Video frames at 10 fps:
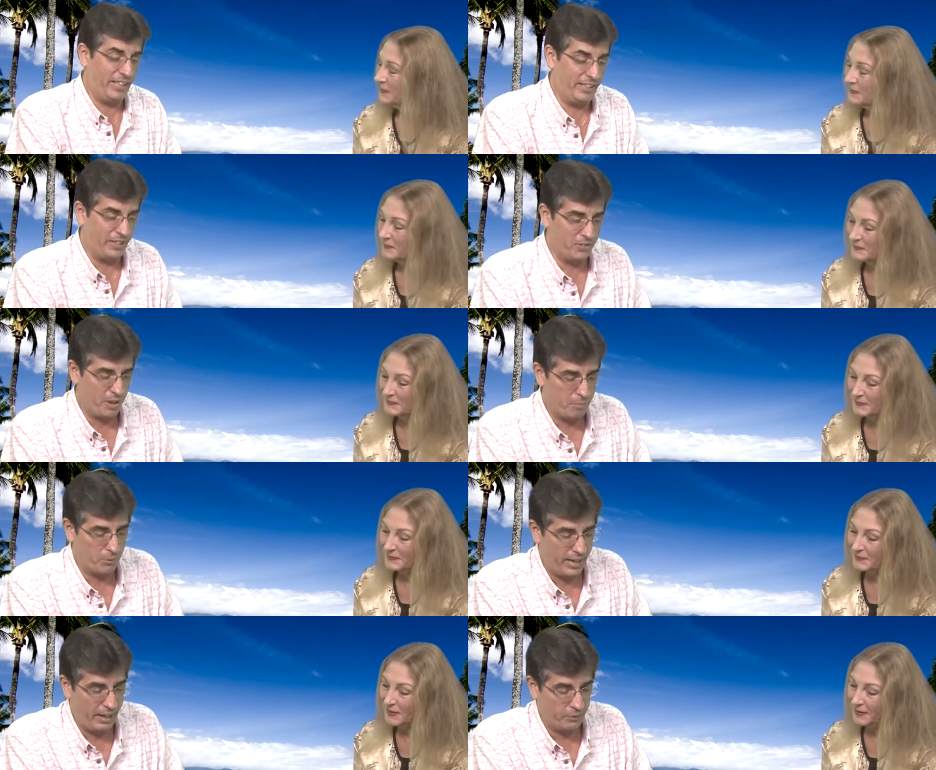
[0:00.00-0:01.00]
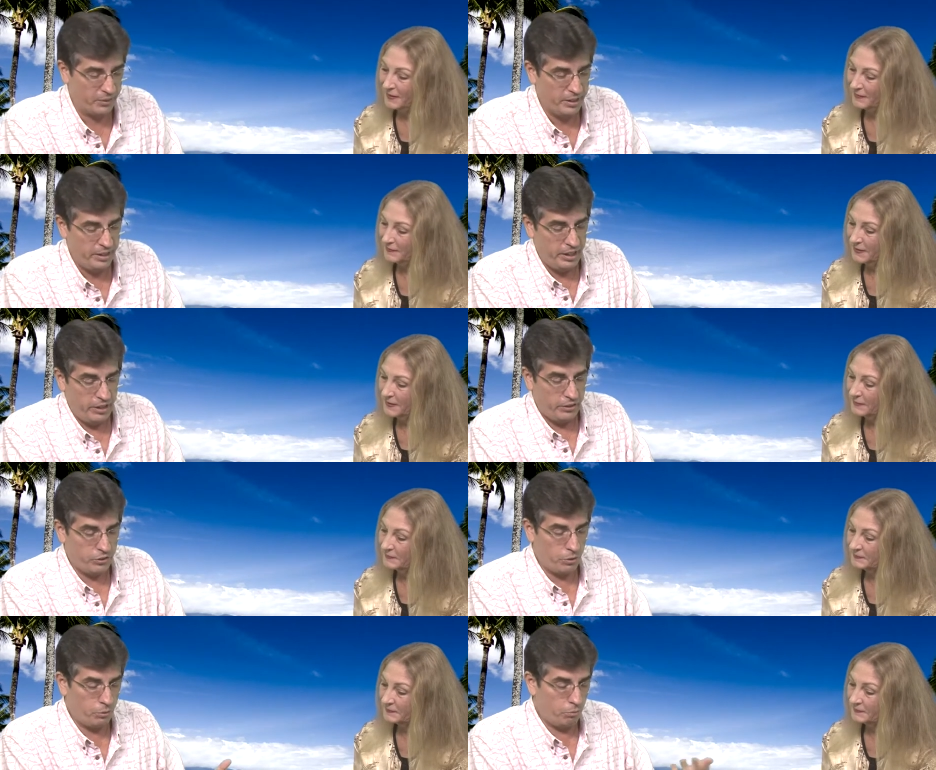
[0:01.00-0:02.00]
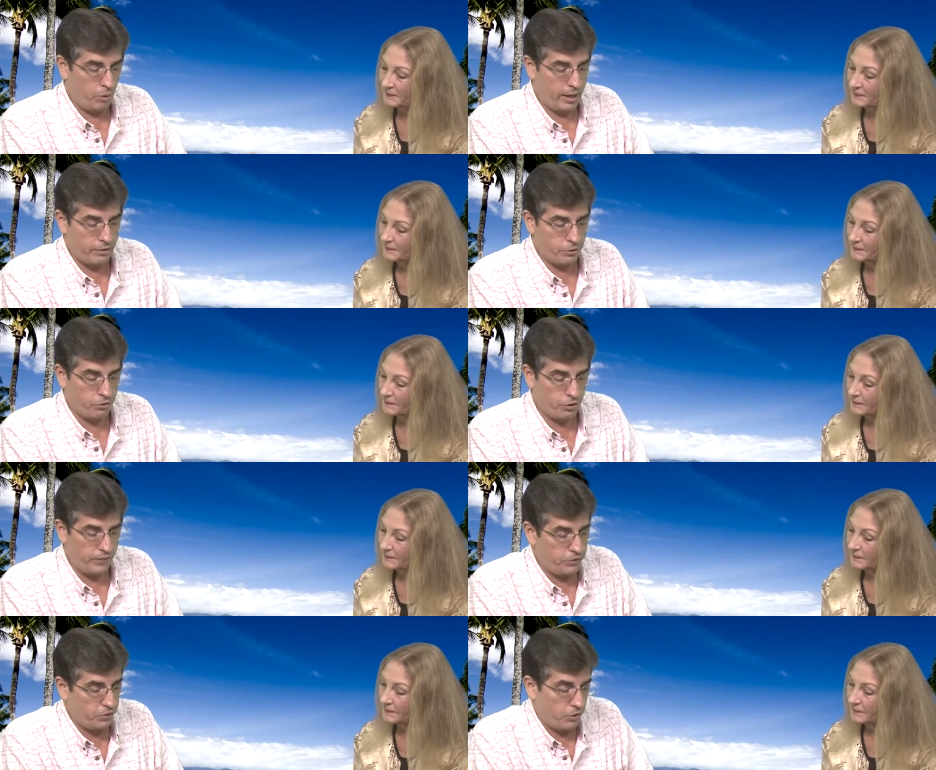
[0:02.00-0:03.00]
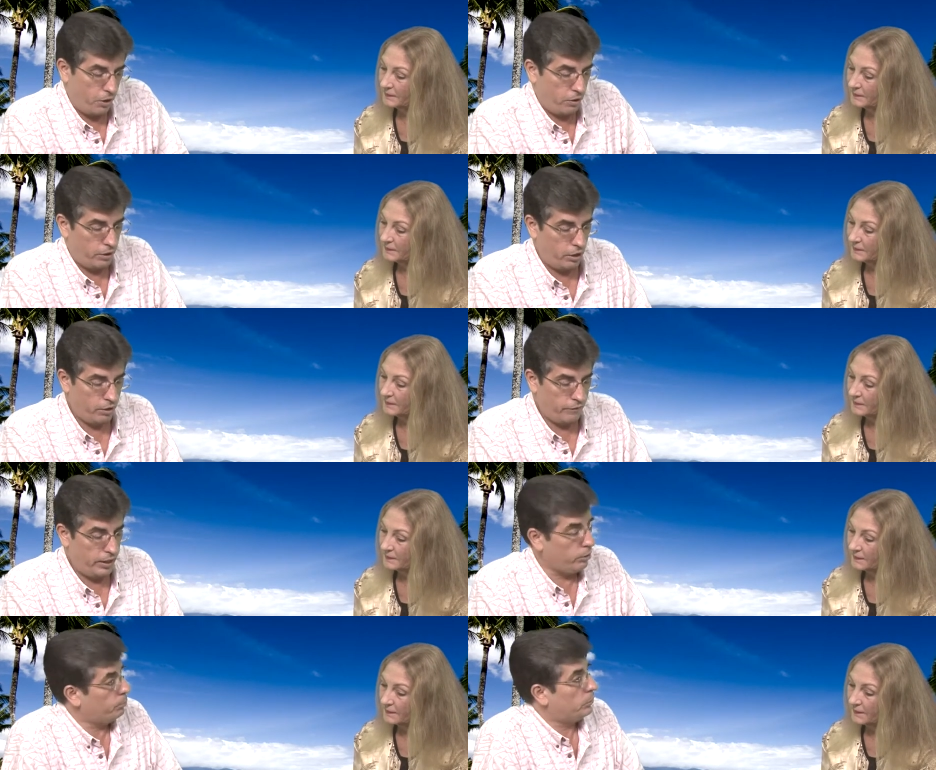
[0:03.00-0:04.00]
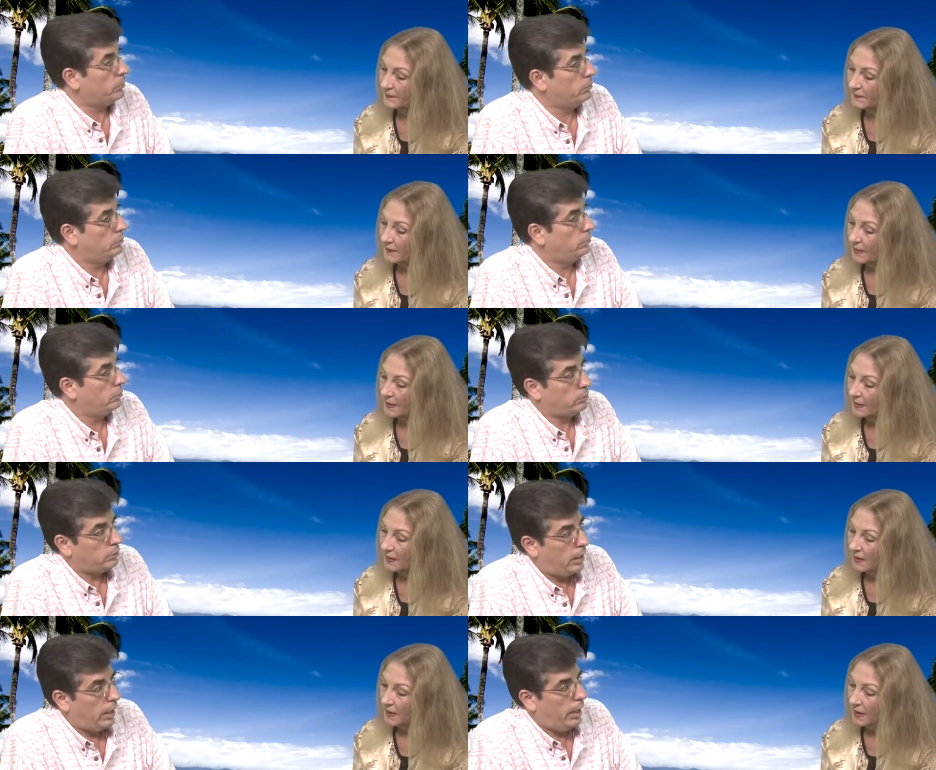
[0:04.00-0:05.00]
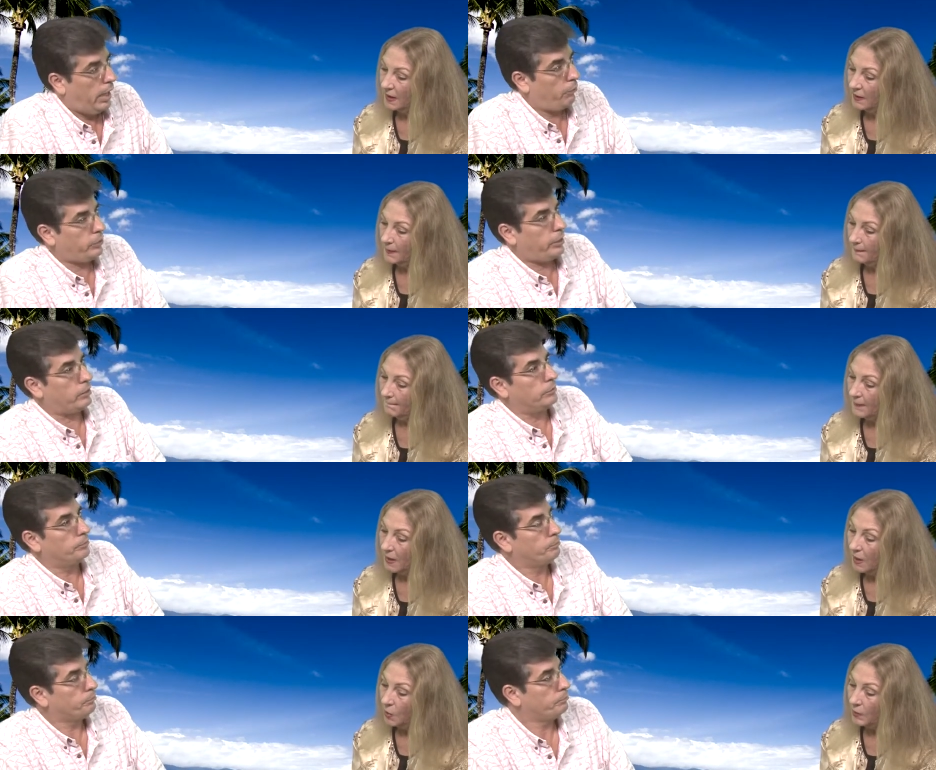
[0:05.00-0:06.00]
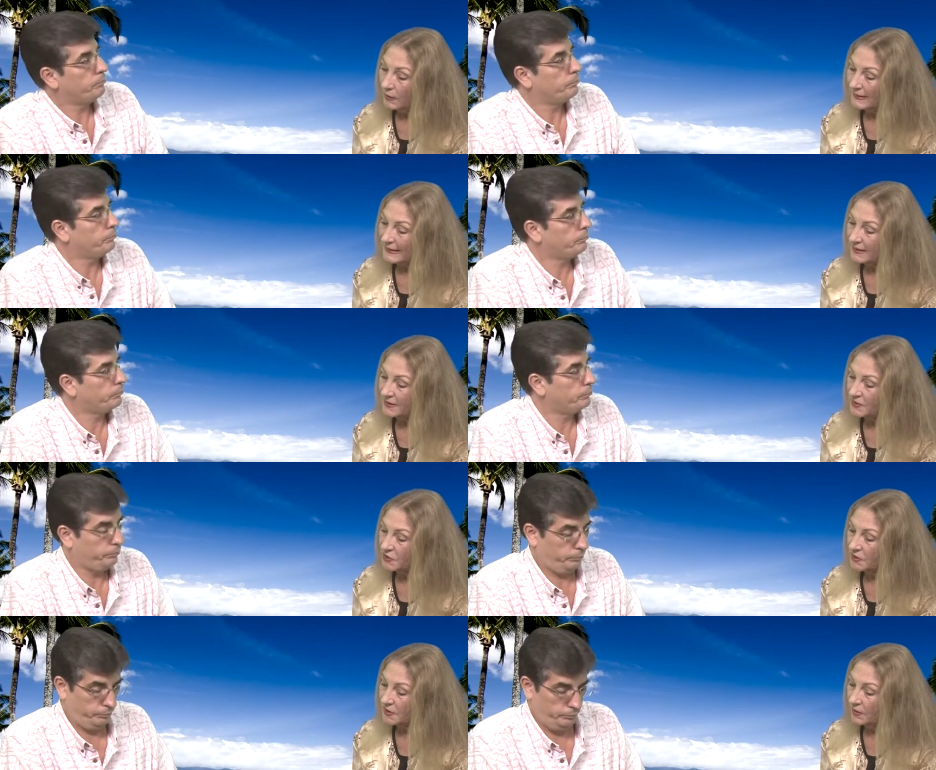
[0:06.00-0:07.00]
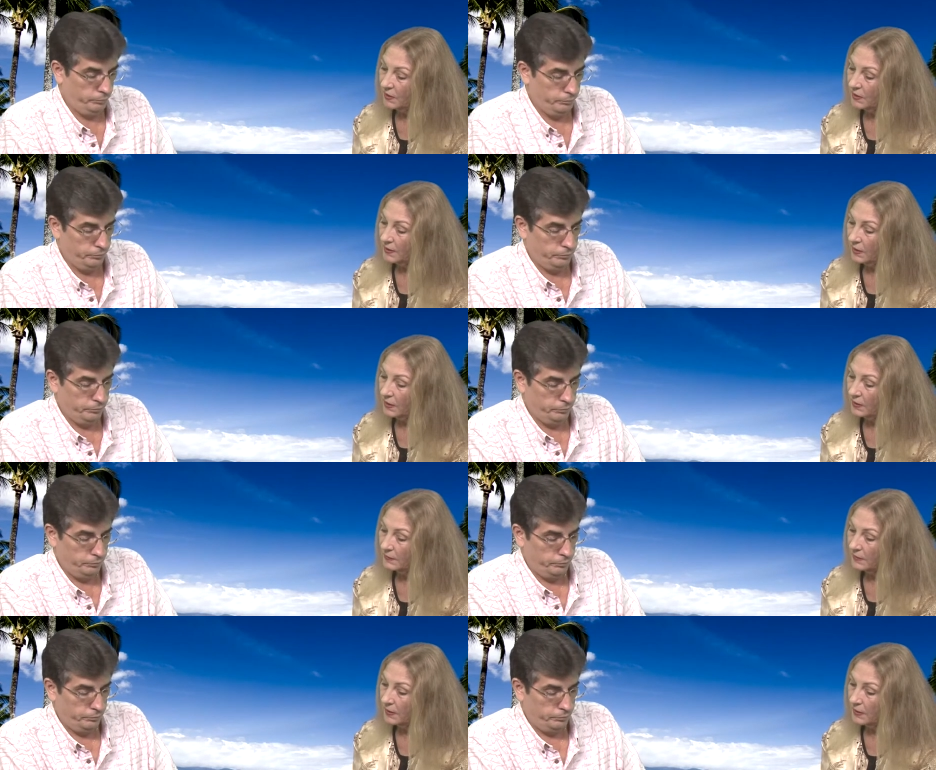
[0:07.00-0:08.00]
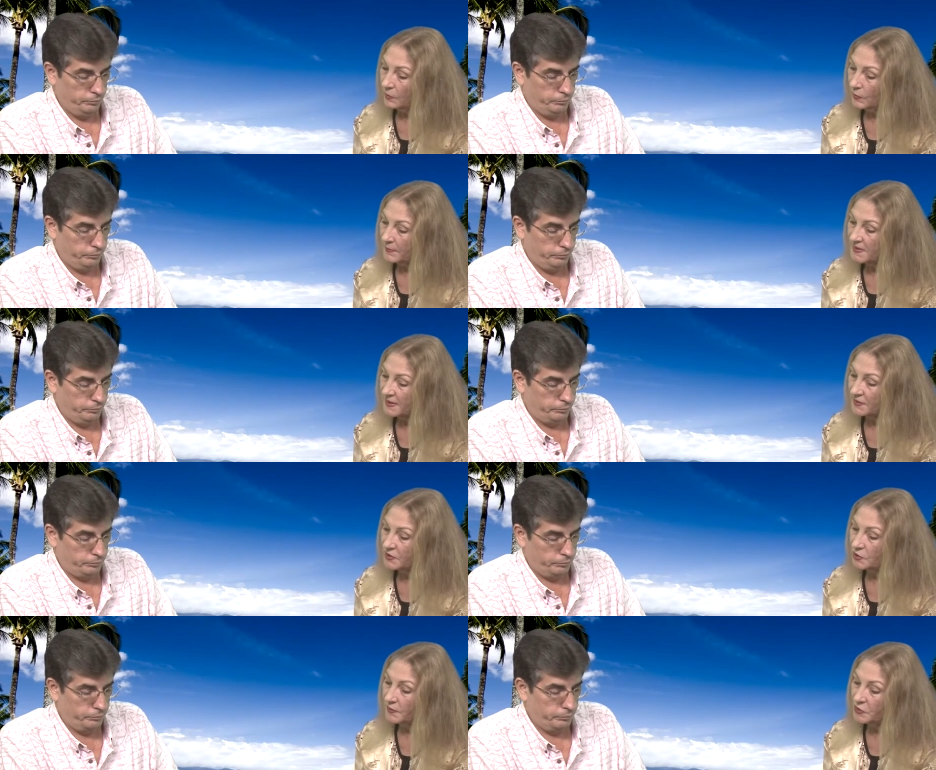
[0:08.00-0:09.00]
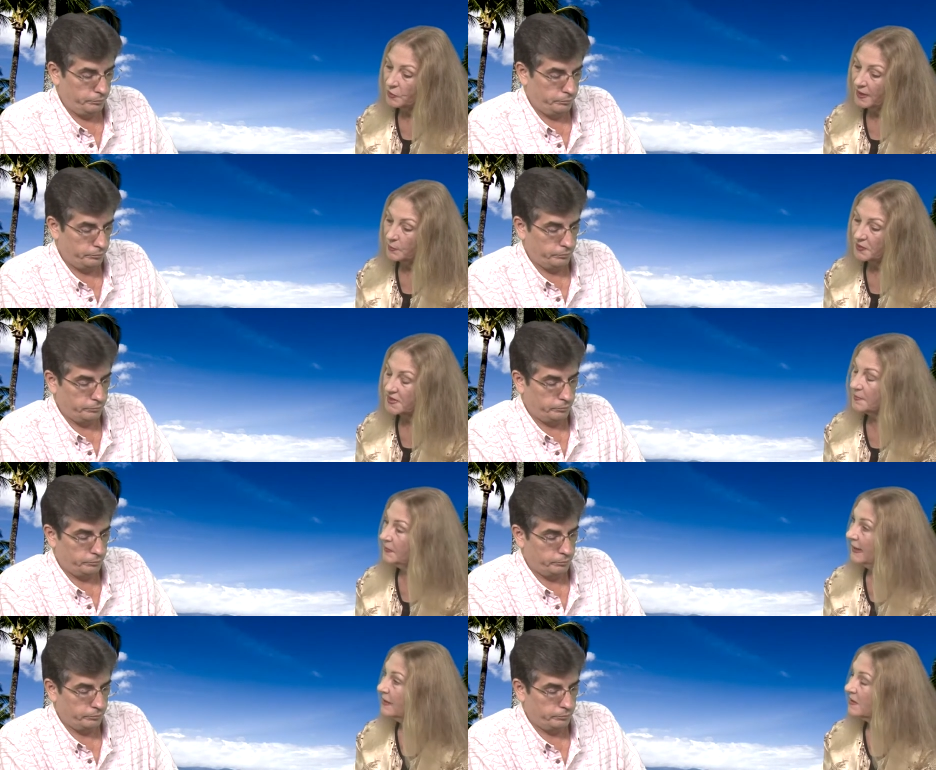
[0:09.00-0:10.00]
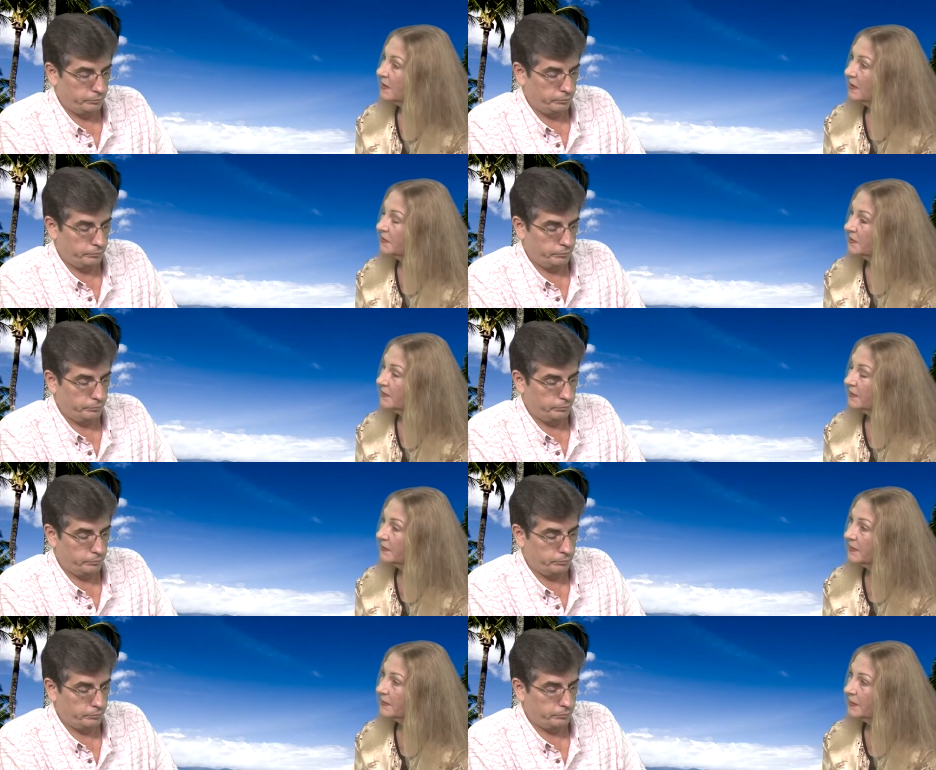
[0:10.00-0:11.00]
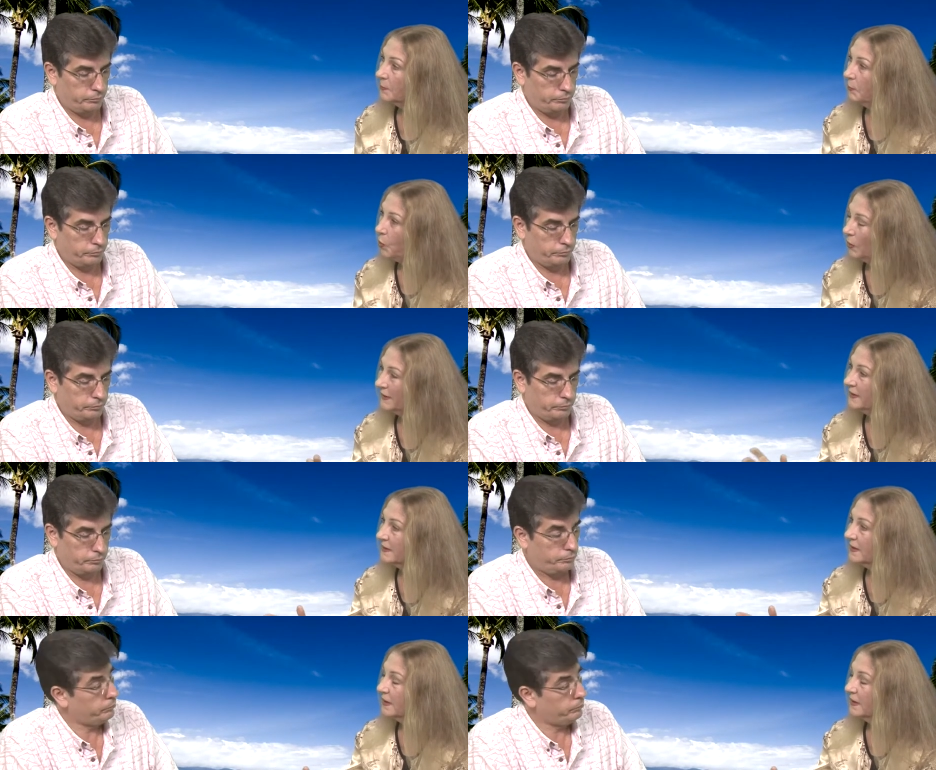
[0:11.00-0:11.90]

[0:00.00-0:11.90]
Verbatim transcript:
Speaker 1: it does come around. Yeah, yeah. So, what other services are, are available out um, there?
Speaker 2: Well, in addition, on our, our website too, we try to put some links on to the, the important